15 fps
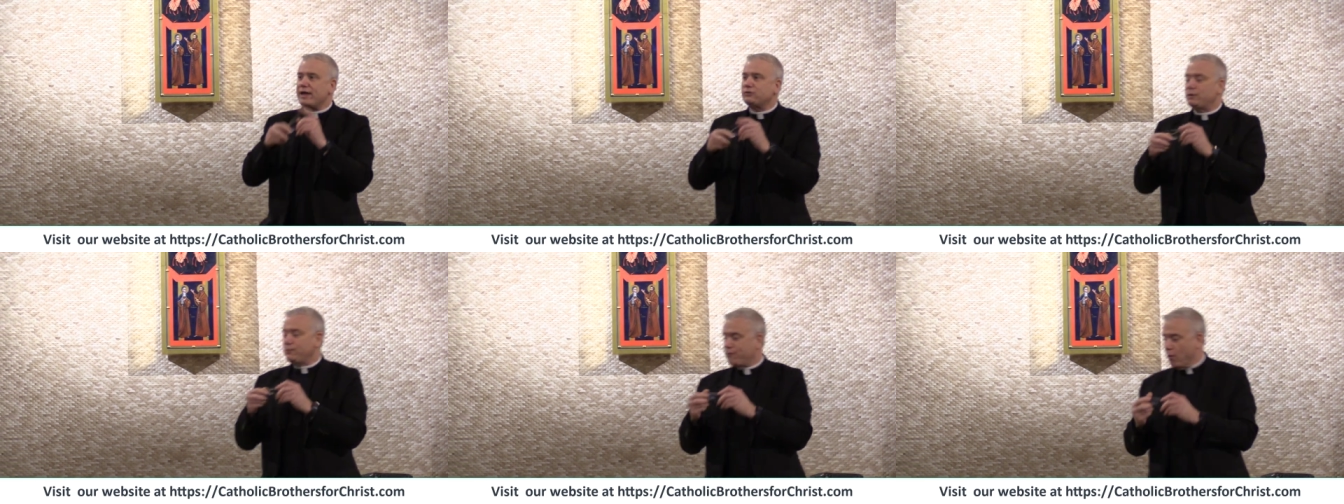
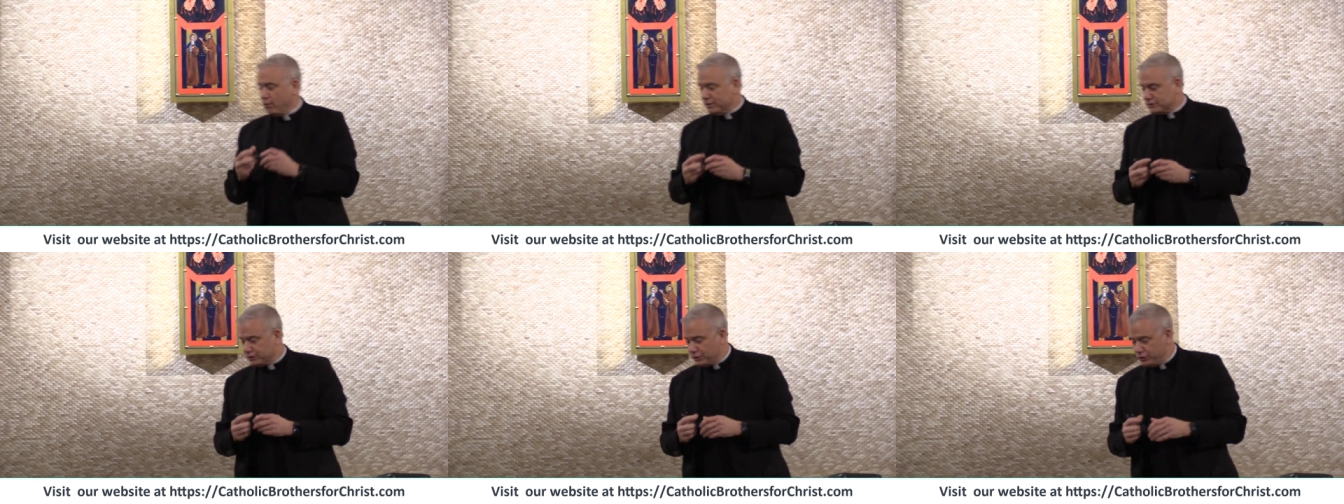as we
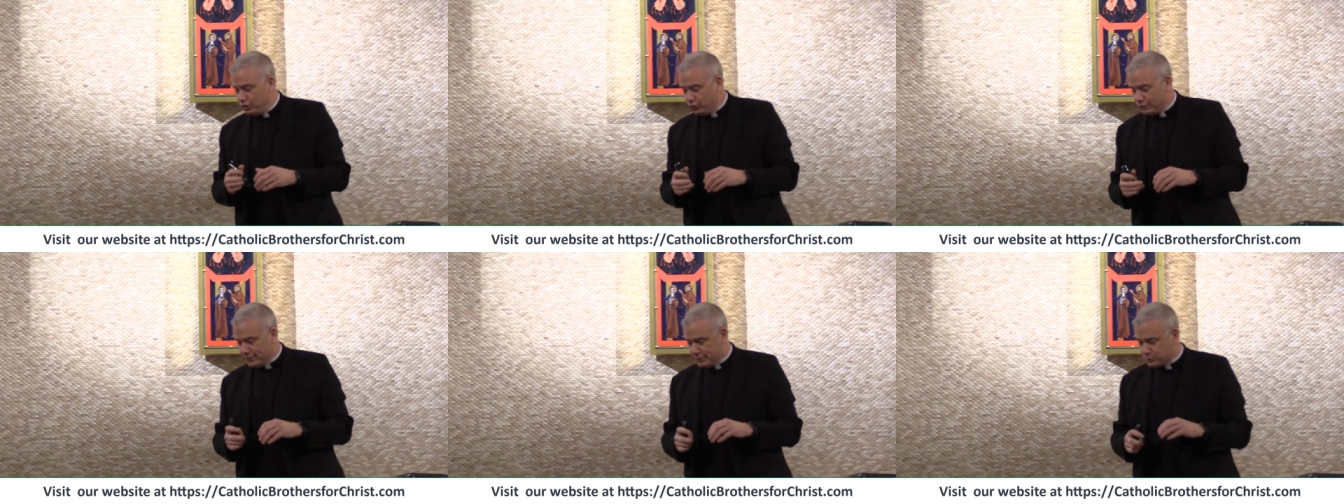focus on the
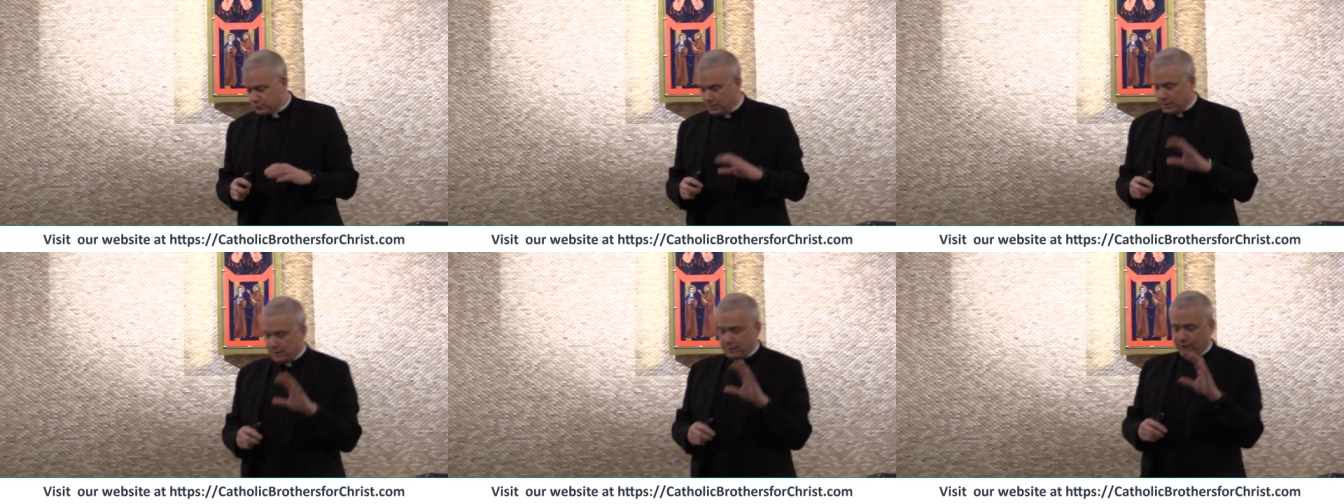Eucharist,
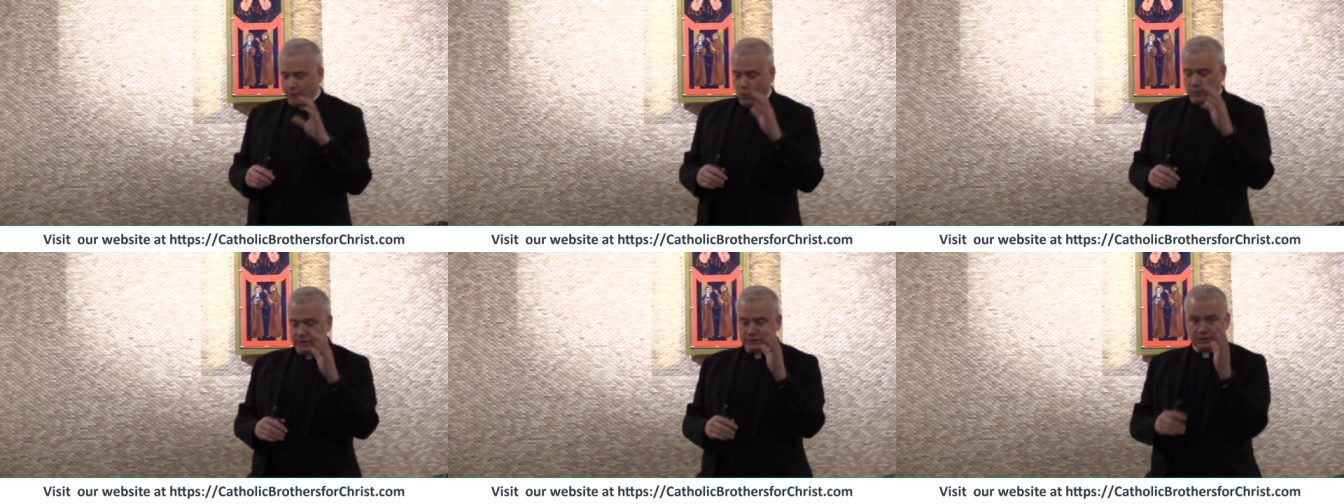we're going to
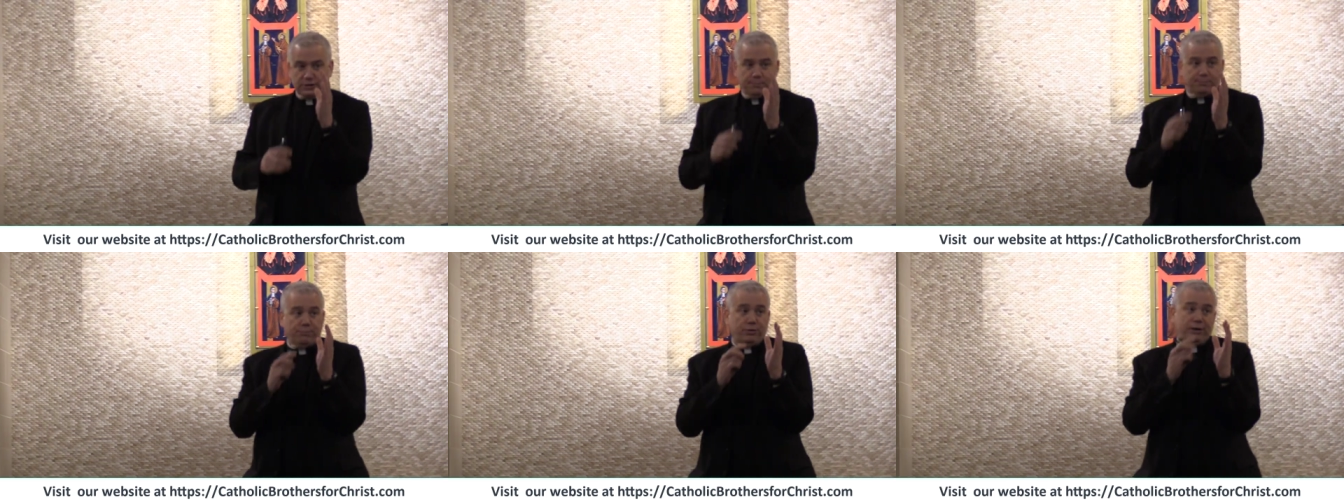focus
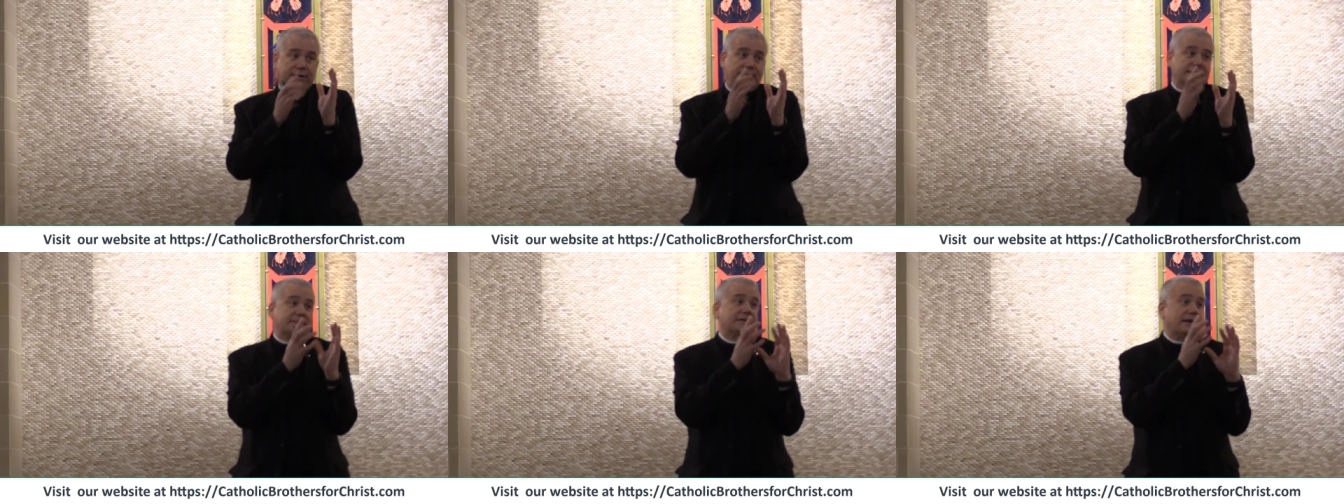and put
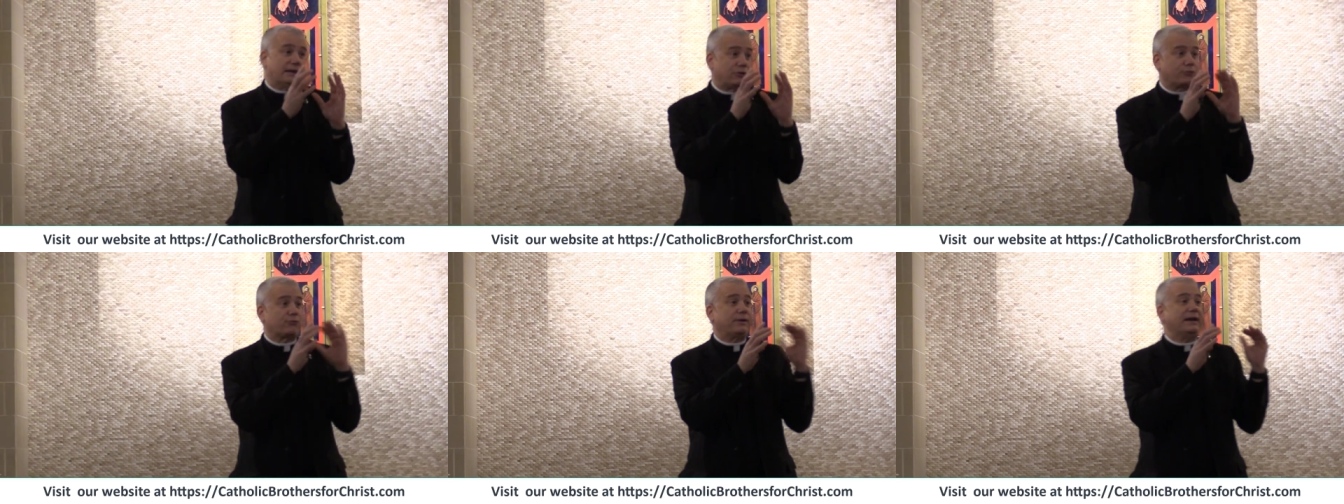it this
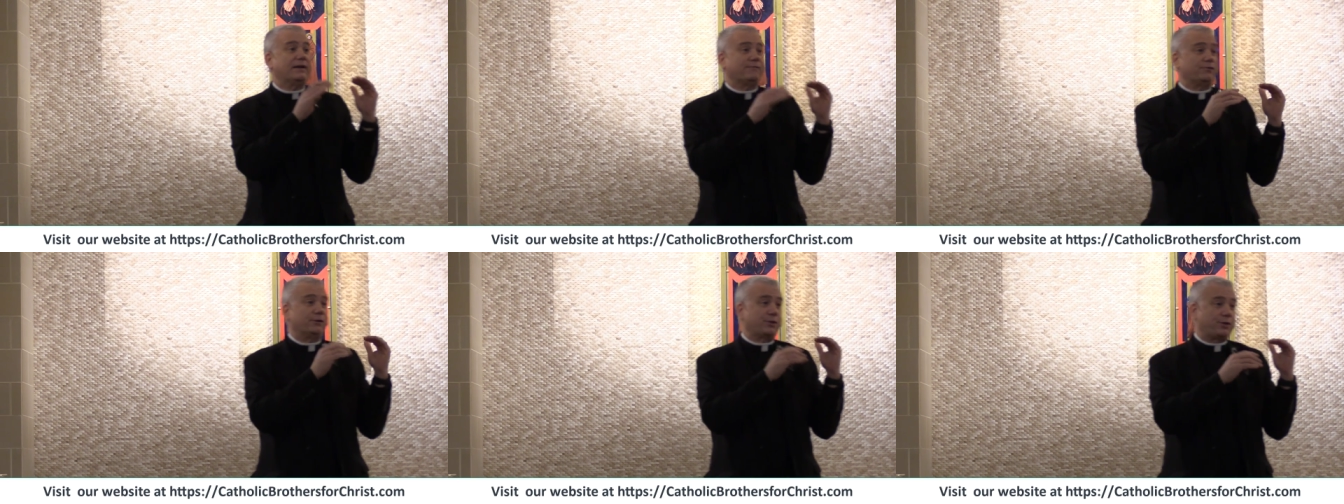in three
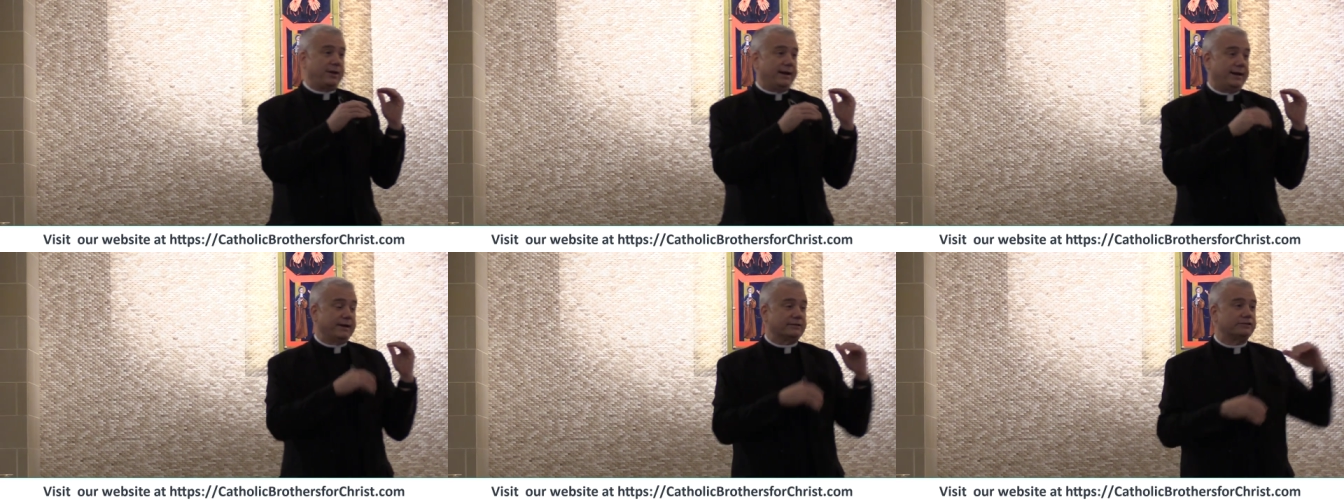different
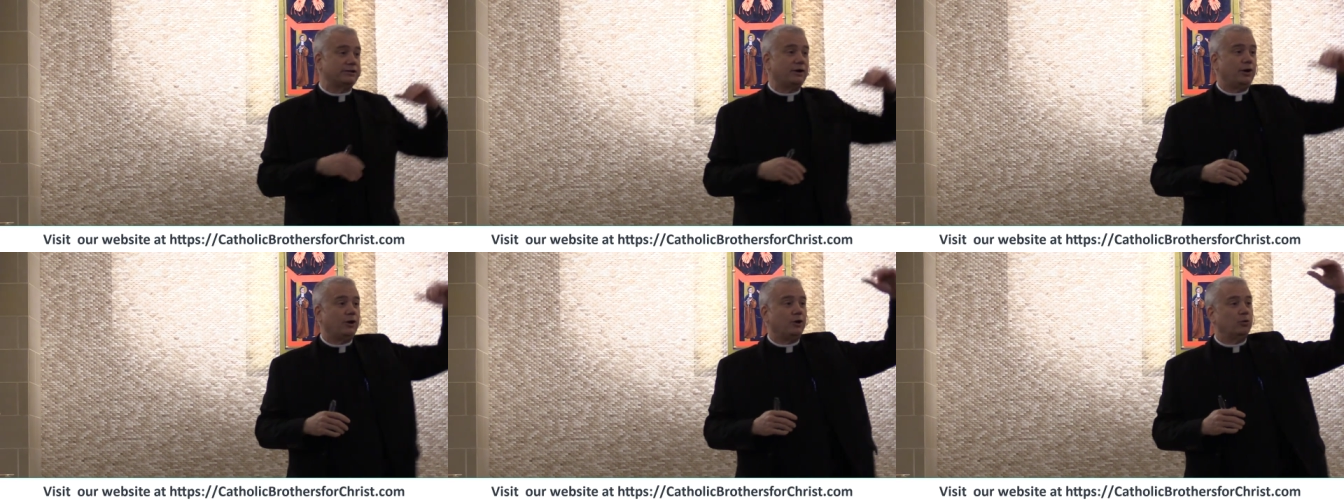things.